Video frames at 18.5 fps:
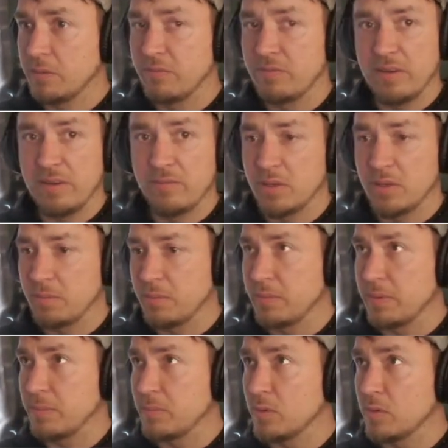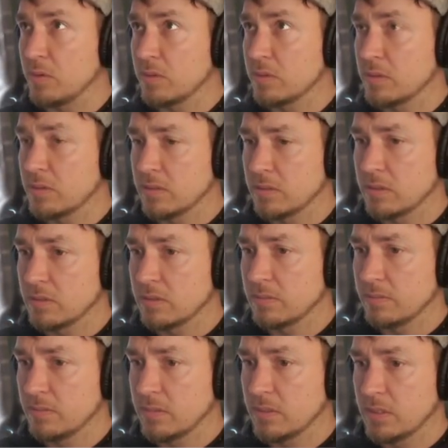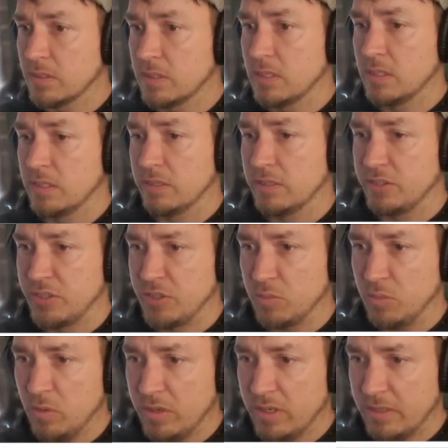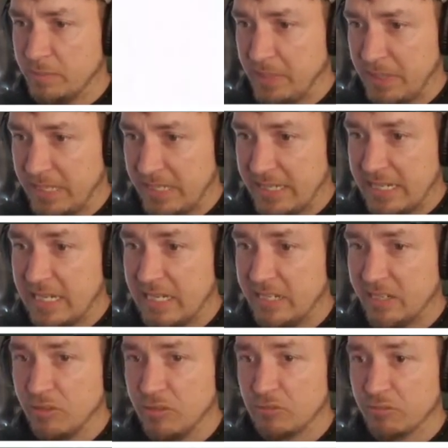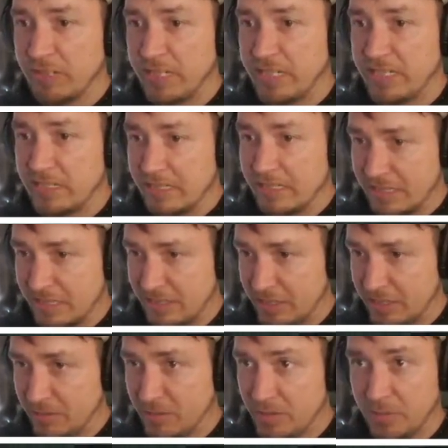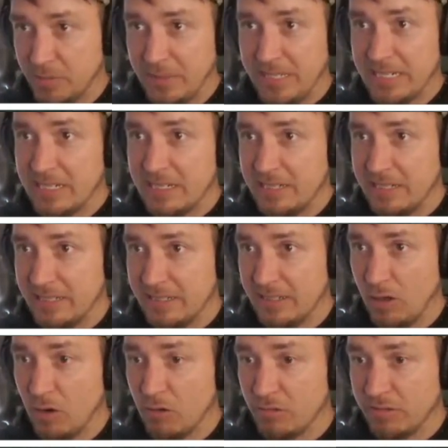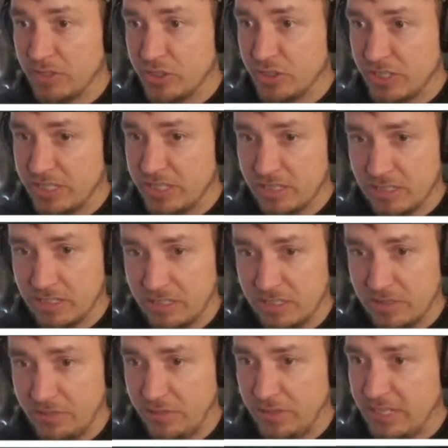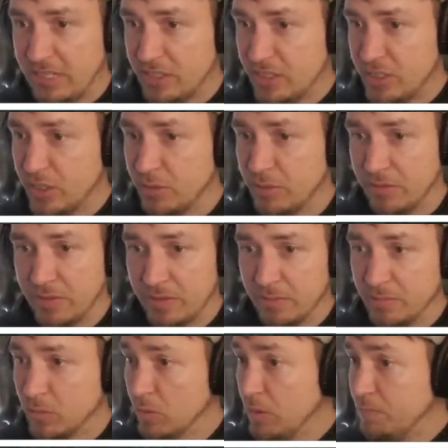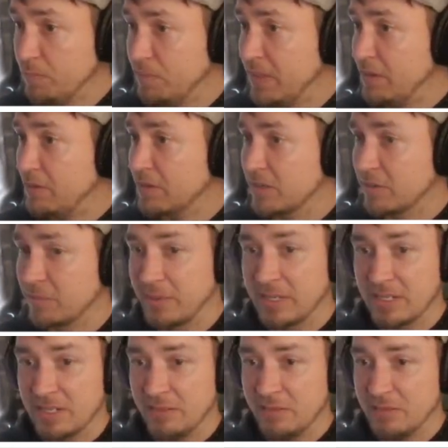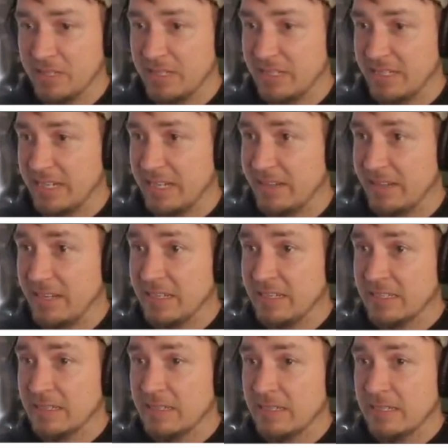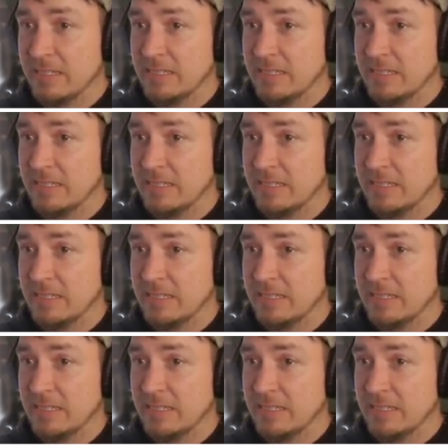we've leveled up a bit more. Because you want to be killing greens. You don't want to be killing oranges. Because if you get 2 of them... Whoop! That could have been close. Then you hit that.